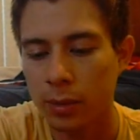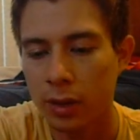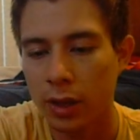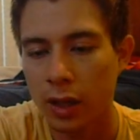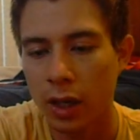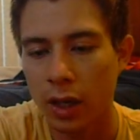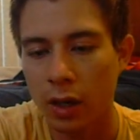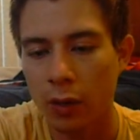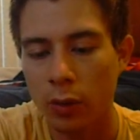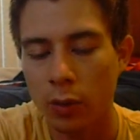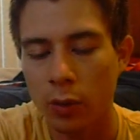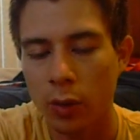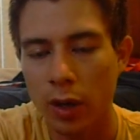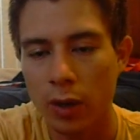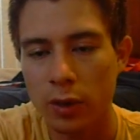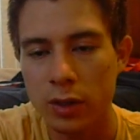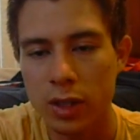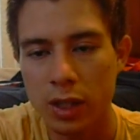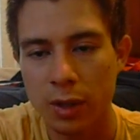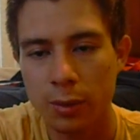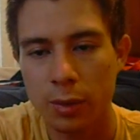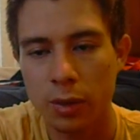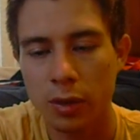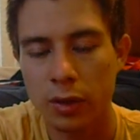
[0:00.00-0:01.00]
you know, I
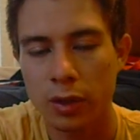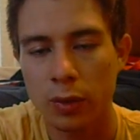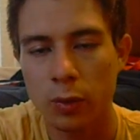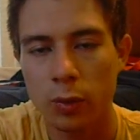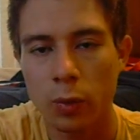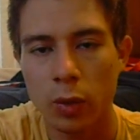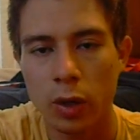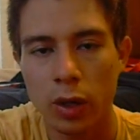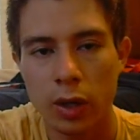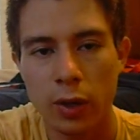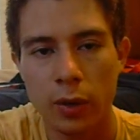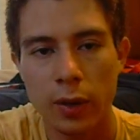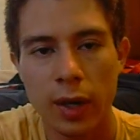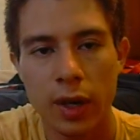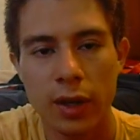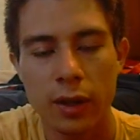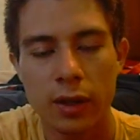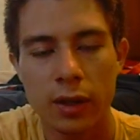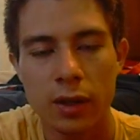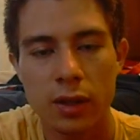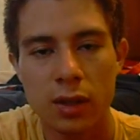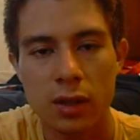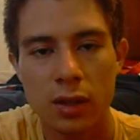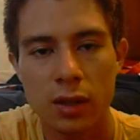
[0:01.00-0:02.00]
was able to work
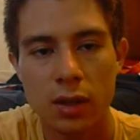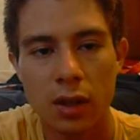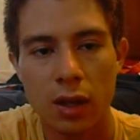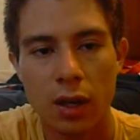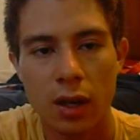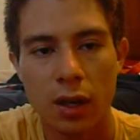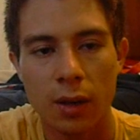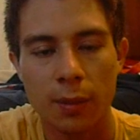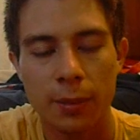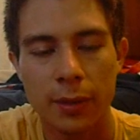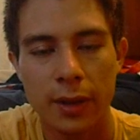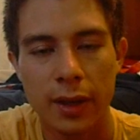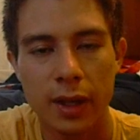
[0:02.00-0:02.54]
around this um,